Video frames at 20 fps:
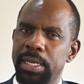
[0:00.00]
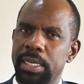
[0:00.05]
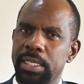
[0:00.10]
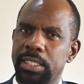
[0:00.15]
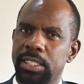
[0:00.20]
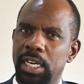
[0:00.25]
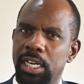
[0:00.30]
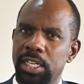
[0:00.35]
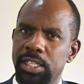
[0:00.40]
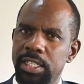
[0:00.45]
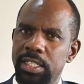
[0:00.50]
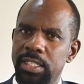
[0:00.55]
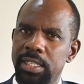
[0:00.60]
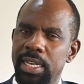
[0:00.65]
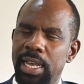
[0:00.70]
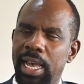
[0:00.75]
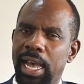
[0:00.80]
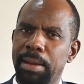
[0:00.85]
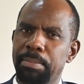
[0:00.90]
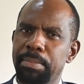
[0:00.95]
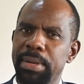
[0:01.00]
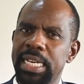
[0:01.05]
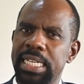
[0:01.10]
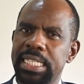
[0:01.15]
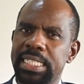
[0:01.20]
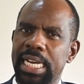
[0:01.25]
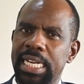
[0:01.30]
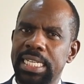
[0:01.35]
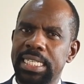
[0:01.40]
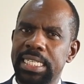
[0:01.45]
charges, and meeting
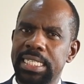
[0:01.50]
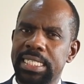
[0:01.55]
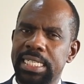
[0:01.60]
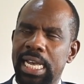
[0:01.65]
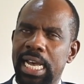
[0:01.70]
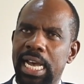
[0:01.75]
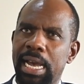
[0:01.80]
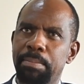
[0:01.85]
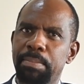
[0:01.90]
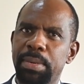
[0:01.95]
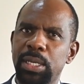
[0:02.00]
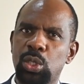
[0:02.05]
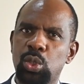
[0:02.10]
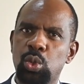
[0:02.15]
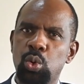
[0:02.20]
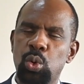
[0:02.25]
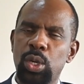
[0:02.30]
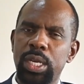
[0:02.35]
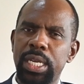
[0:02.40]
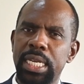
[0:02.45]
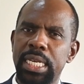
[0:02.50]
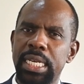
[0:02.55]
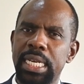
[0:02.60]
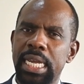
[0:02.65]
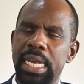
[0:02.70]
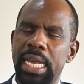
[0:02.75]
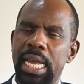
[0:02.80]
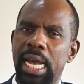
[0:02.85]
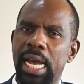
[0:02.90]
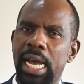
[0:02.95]
charges are between
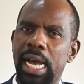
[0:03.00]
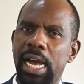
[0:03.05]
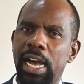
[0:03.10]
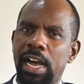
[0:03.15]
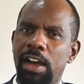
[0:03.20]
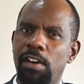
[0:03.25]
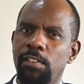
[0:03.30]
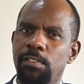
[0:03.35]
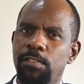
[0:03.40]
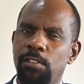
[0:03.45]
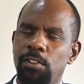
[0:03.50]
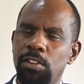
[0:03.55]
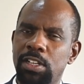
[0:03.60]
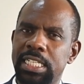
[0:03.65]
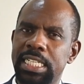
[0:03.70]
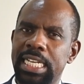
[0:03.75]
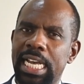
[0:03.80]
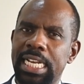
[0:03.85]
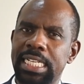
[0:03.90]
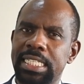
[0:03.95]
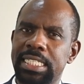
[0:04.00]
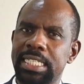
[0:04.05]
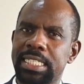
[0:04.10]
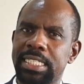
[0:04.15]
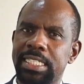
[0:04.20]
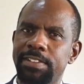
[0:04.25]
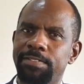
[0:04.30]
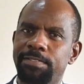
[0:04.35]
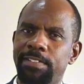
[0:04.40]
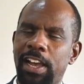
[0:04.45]
$40 and
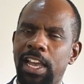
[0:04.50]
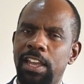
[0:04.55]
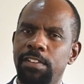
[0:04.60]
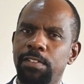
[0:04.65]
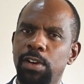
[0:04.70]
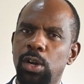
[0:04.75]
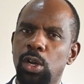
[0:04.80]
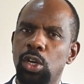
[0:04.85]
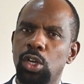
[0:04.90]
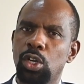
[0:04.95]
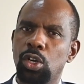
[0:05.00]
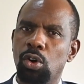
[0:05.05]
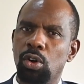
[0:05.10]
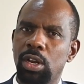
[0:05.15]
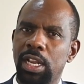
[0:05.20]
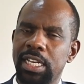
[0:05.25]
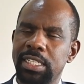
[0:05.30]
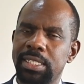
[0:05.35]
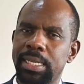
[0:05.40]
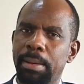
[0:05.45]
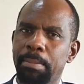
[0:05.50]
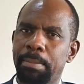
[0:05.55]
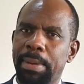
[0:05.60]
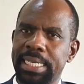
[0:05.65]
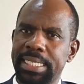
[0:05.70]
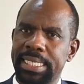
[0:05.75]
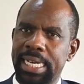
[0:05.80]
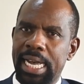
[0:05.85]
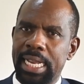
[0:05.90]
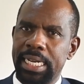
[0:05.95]
$65 per
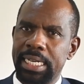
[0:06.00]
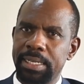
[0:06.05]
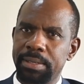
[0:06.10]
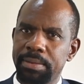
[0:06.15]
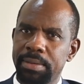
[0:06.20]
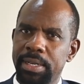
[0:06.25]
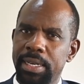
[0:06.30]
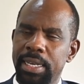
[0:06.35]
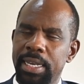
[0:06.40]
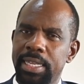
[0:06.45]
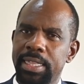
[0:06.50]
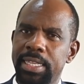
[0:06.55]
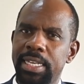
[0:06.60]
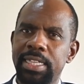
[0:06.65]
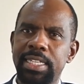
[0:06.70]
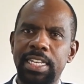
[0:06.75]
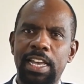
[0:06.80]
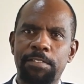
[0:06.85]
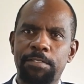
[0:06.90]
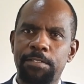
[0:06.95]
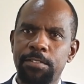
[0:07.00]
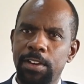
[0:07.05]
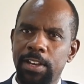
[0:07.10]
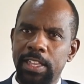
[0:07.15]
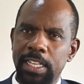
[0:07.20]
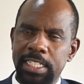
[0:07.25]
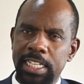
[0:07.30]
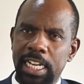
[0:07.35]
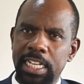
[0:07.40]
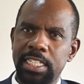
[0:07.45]
ton. Then there are a few
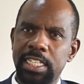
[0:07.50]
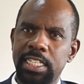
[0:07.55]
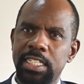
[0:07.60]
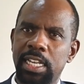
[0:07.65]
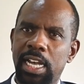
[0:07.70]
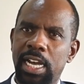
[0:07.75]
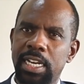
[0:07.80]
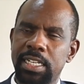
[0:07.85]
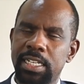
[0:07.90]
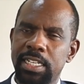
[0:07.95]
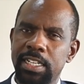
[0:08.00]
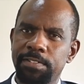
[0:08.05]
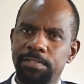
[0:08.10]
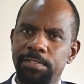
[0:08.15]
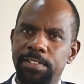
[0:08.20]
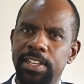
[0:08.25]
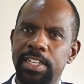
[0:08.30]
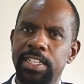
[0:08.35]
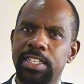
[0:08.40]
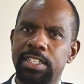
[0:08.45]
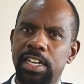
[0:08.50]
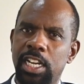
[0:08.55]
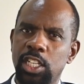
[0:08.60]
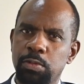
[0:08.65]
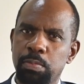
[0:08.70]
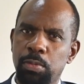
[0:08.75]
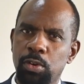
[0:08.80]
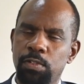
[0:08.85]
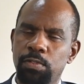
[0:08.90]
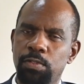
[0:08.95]
other charges: handling fee,
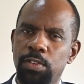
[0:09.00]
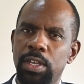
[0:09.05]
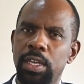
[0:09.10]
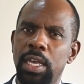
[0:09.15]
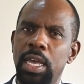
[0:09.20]
transport fee,